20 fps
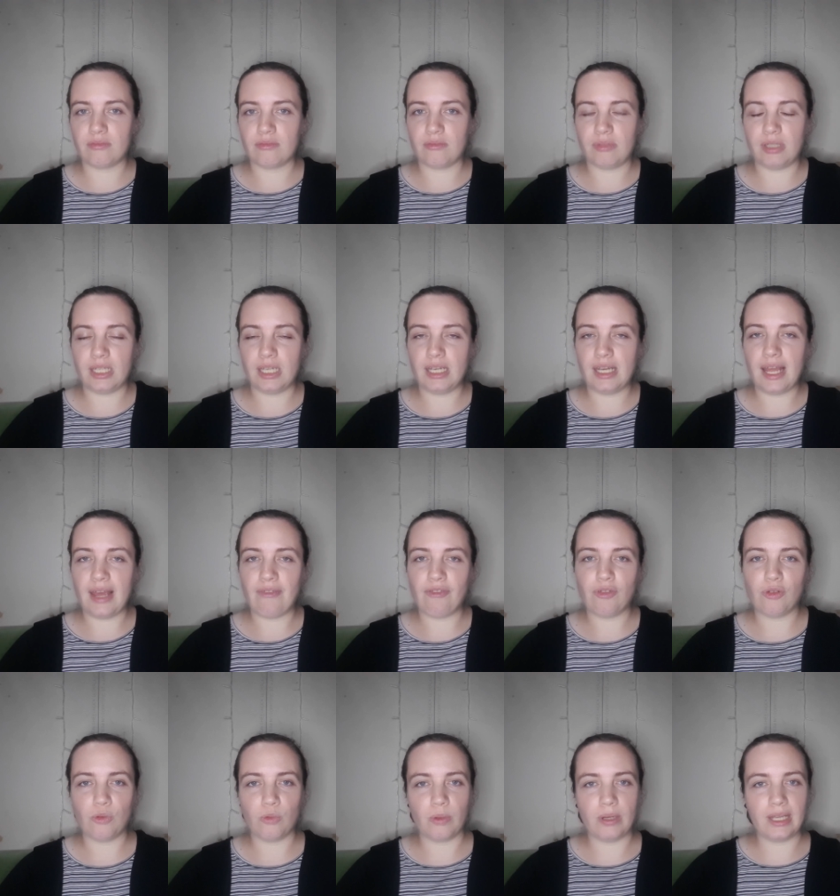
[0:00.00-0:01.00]
we didn't have
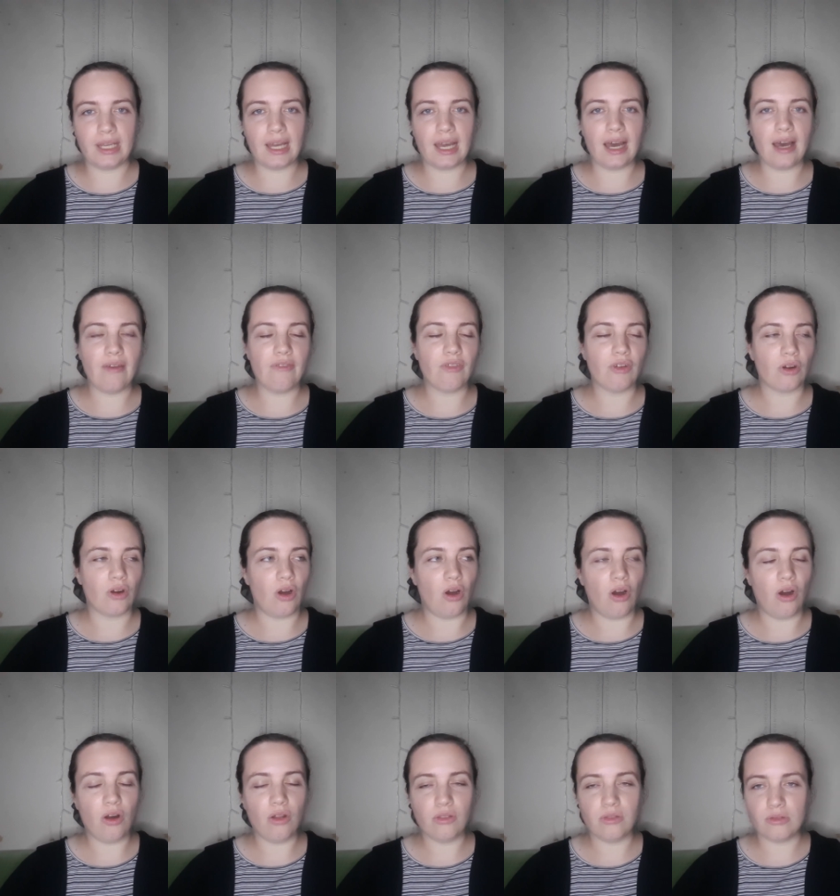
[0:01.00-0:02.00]
to recover
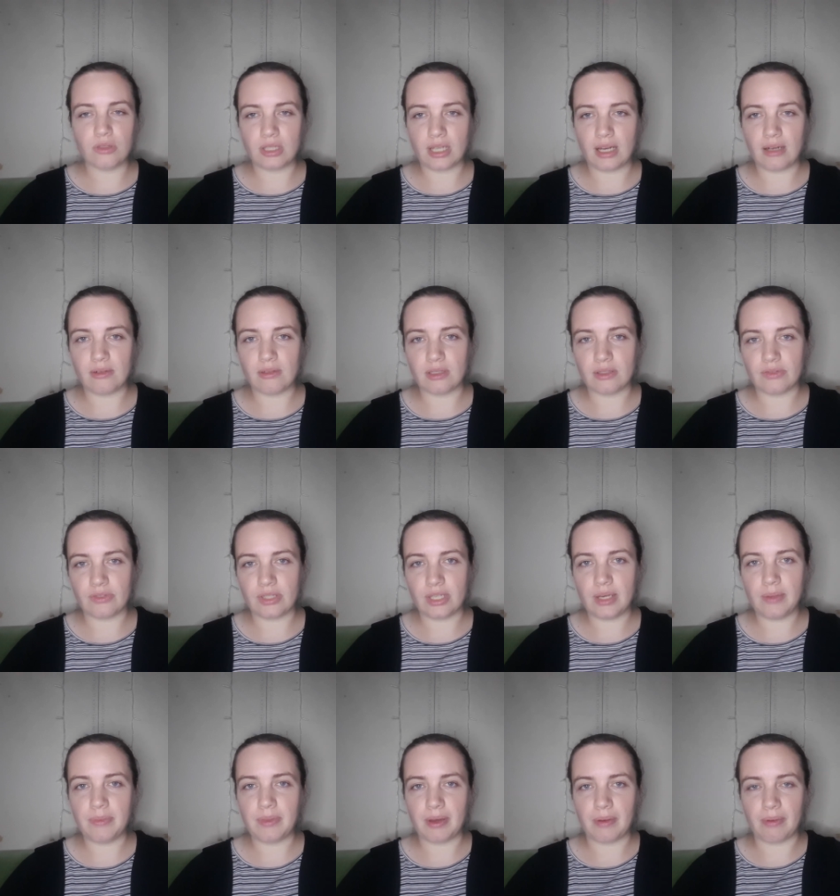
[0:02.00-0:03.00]
all those hours of
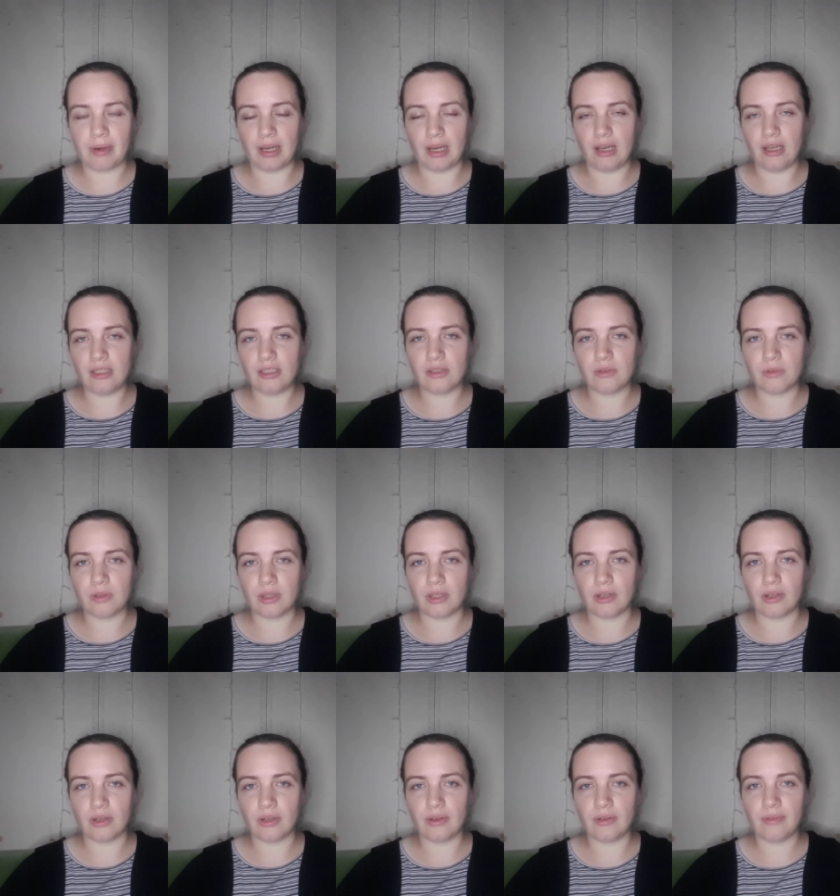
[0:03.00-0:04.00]
sleep that we lost with
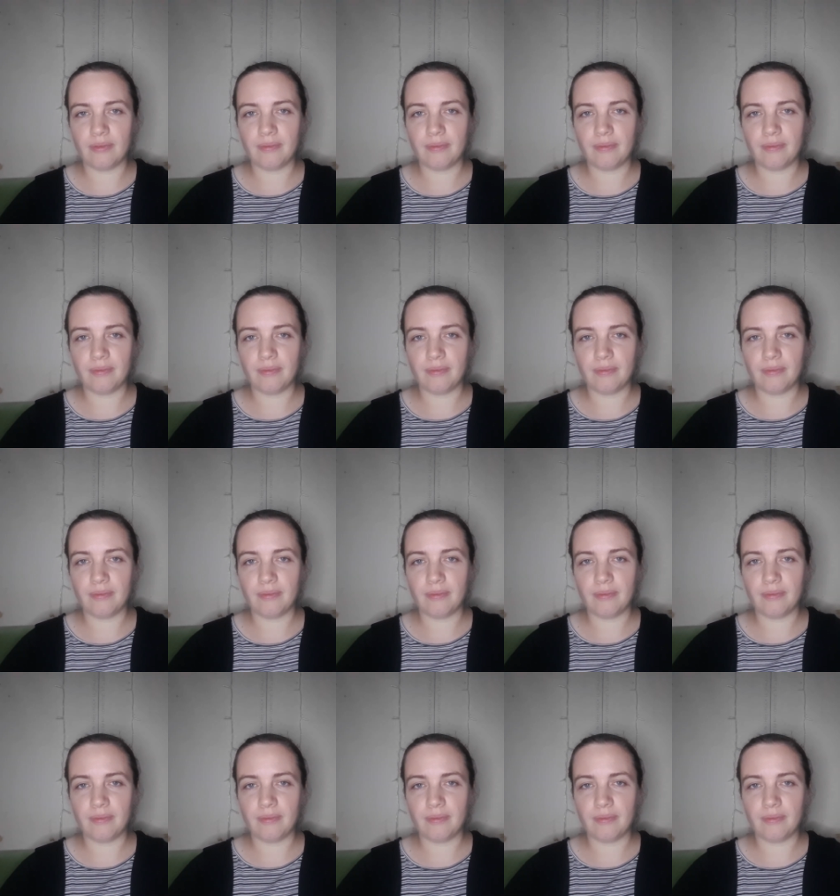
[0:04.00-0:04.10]
her.